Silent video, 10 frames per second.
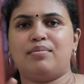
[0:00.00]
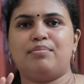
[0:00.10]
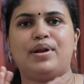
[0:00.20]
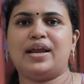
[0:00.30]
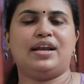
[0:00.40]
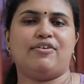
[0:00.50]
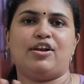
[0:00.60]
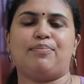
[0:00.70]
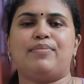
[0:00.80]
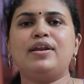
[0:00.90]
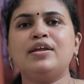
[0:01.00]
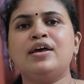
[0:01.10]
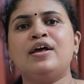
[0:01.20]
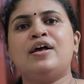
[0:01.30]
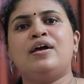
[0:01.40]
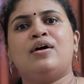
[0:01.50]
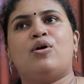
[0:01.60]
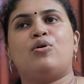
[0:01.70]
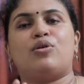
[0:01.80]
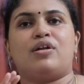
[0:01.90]
brain development
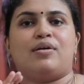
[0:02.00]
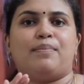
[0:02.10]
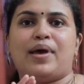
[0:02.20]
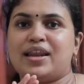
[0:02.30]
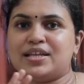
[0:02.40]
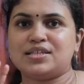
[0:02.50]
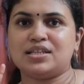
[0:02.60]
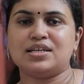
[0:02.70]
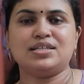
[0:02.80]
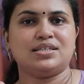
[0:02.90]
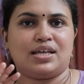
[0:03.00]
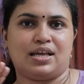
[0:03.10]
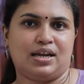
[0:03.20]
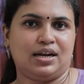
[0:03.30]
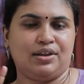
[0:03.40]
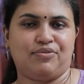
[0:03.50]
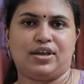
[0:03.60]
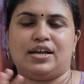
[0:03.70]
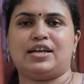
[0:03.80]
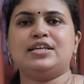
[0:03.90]
or managing these
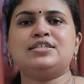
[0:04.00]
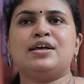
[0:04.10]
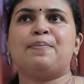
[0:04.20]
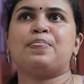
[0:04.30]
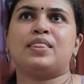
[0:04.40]
difficulties.